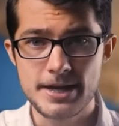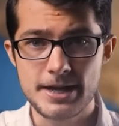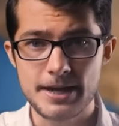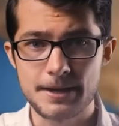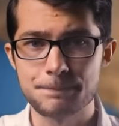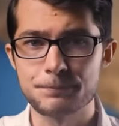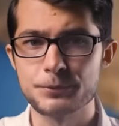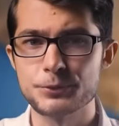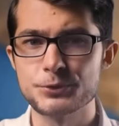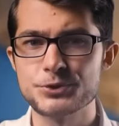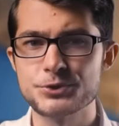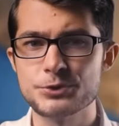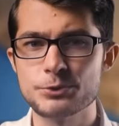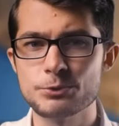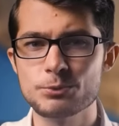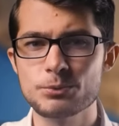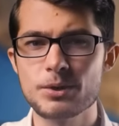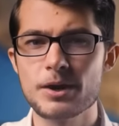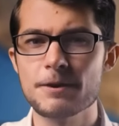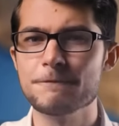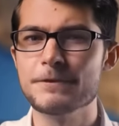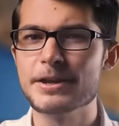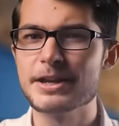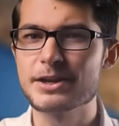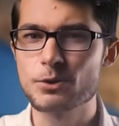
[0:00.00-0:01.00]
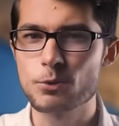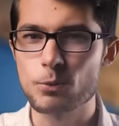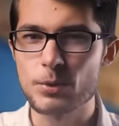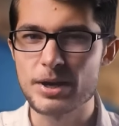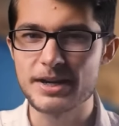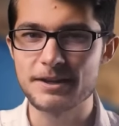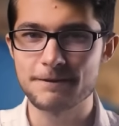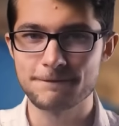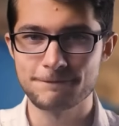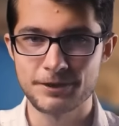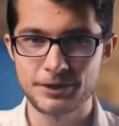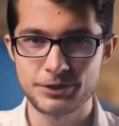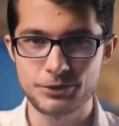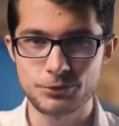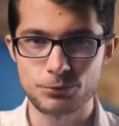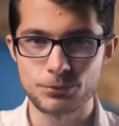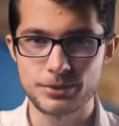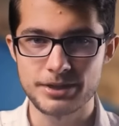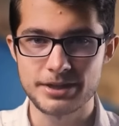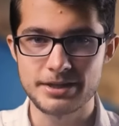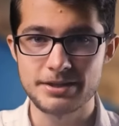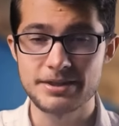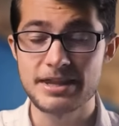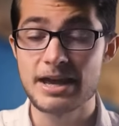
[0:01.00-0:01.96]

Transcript: in pursuit of a quick victory